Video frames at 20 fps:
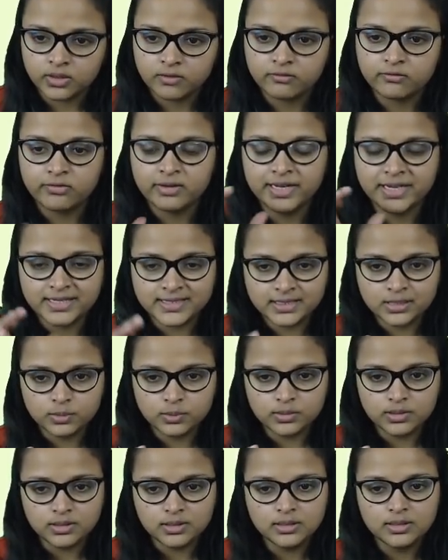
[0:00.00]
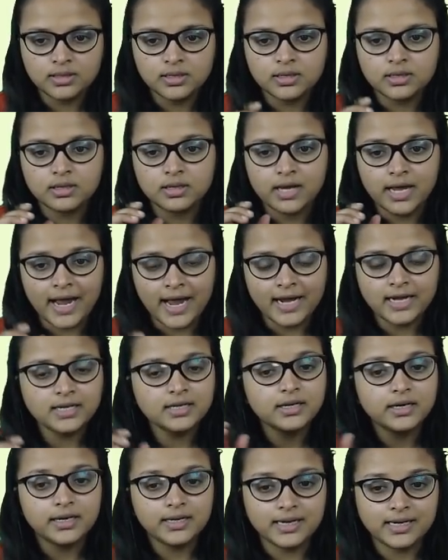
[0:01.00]
flexible
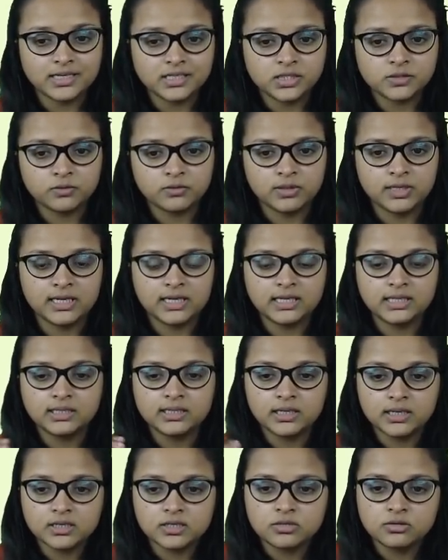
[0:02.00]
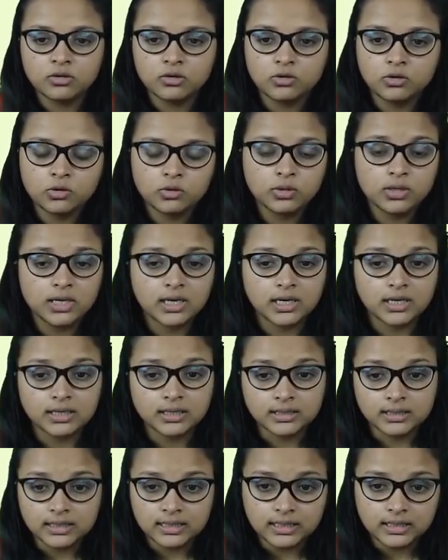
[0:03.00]
and graceful. It does not look
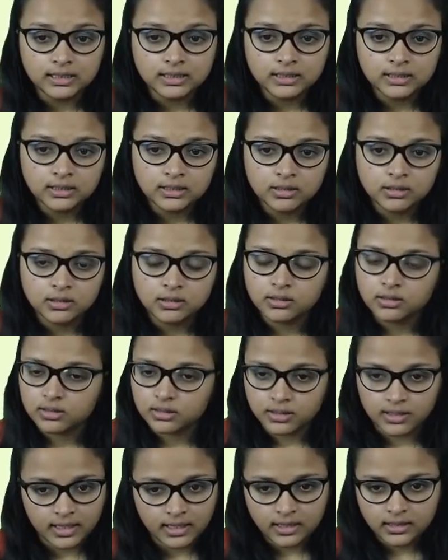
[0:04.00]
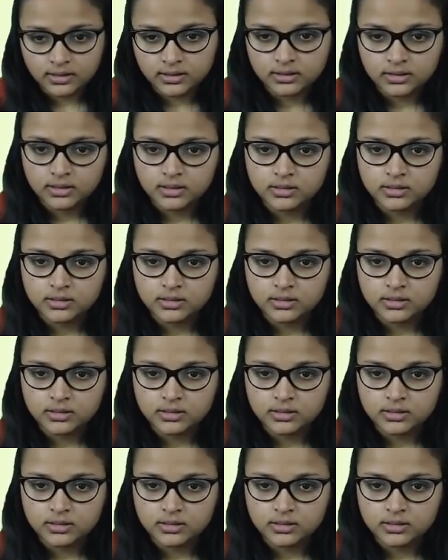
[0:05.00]
ugly, right?